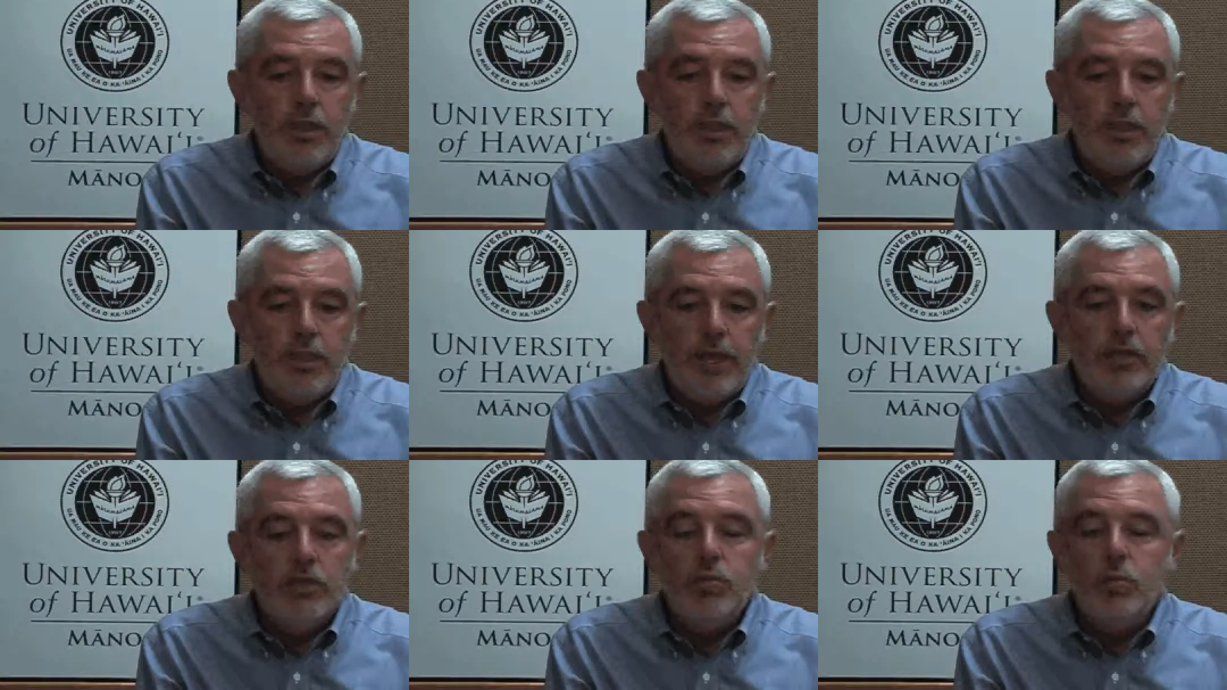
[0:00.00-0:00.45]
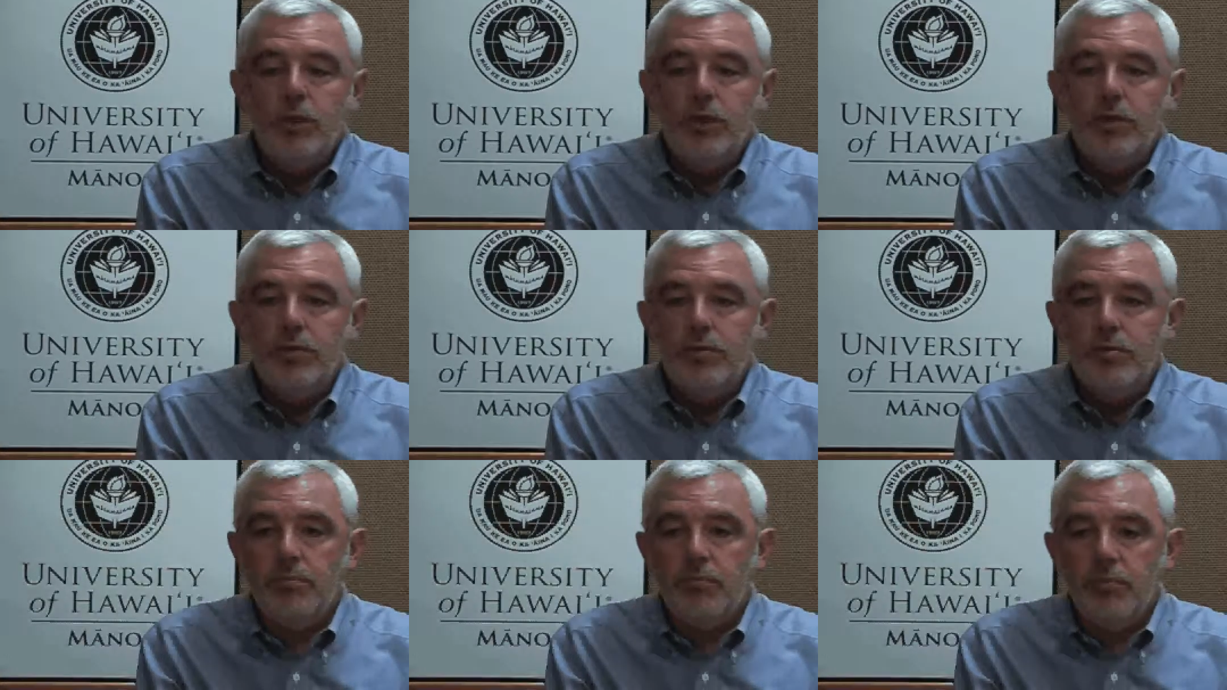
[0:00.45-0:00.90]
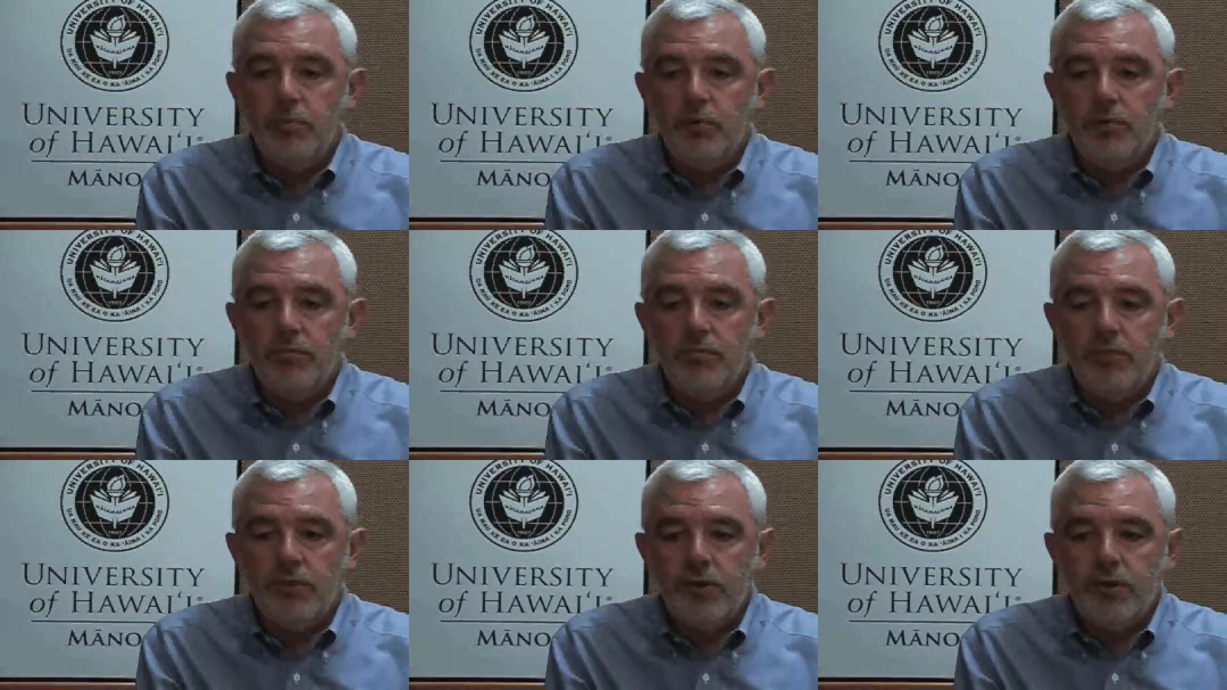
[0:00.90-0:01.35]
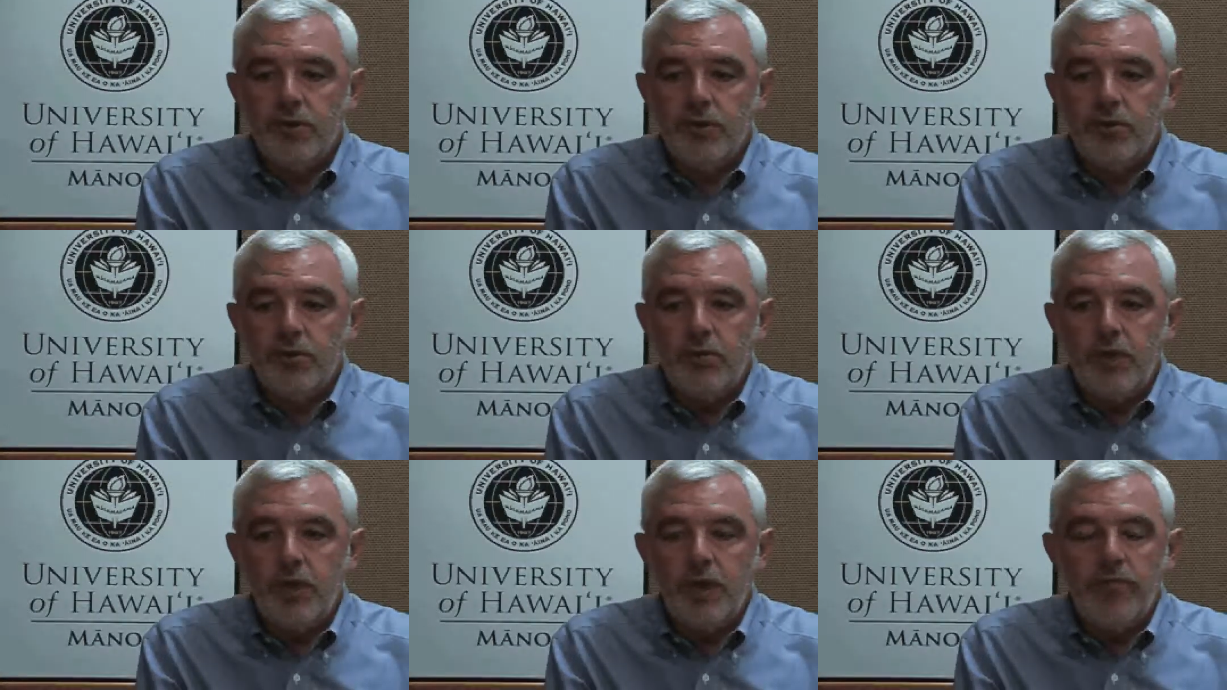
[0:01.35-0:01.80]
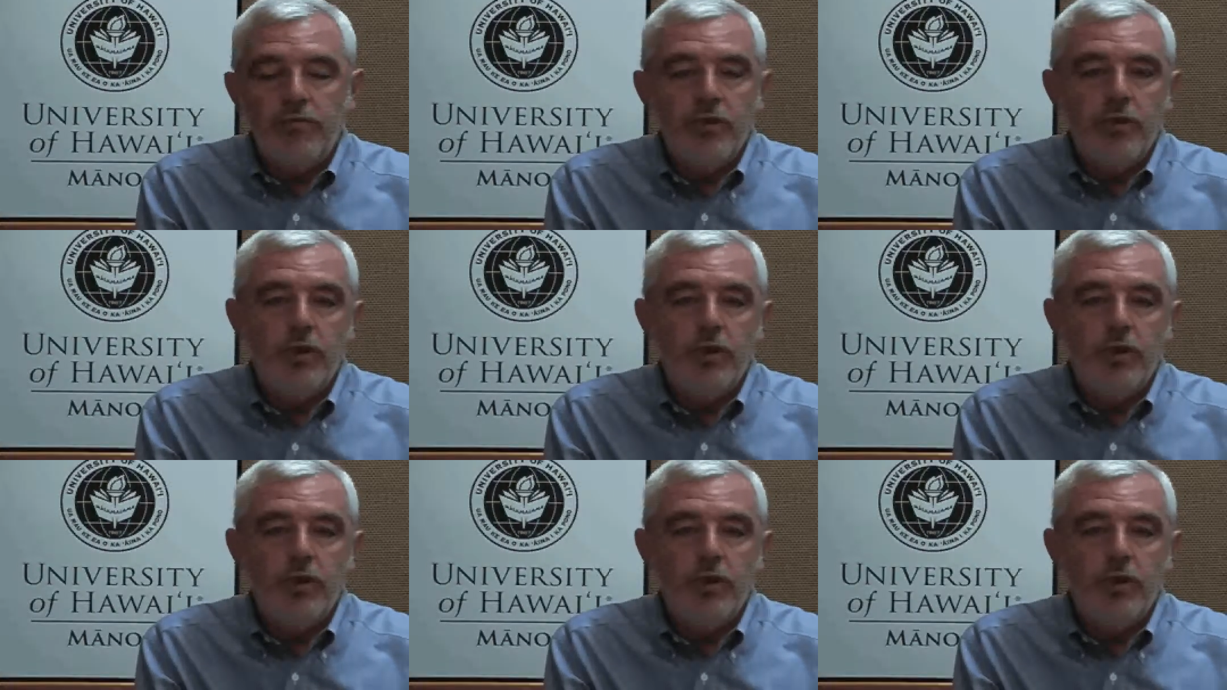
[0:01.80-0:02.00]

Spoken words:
that's why it's important for us to have